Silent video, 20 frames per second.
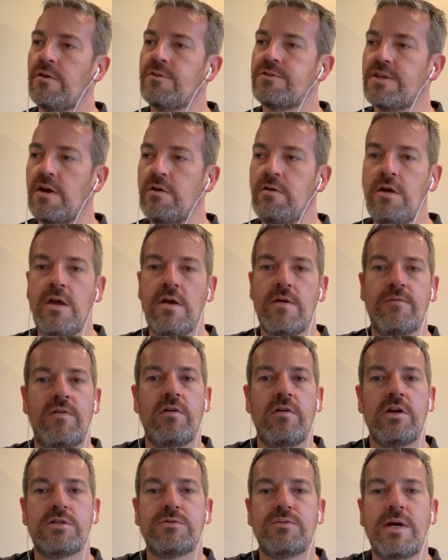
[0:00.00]
So
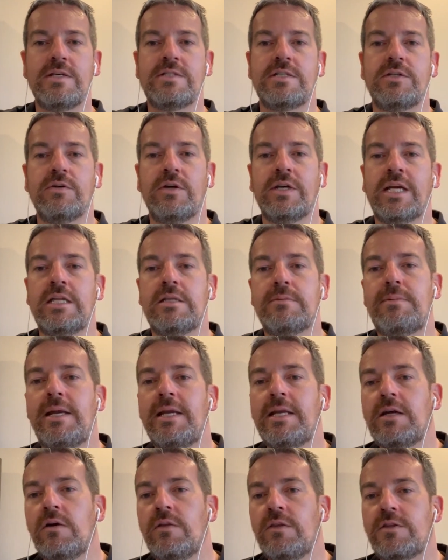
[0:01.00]
various ways of doing it
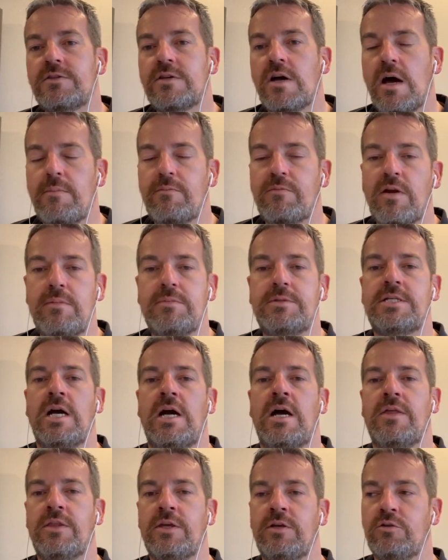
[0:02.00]
depending on the time frame
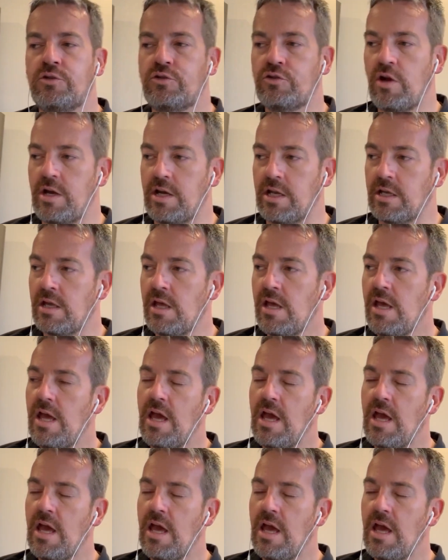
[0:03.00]
chart that you're trading.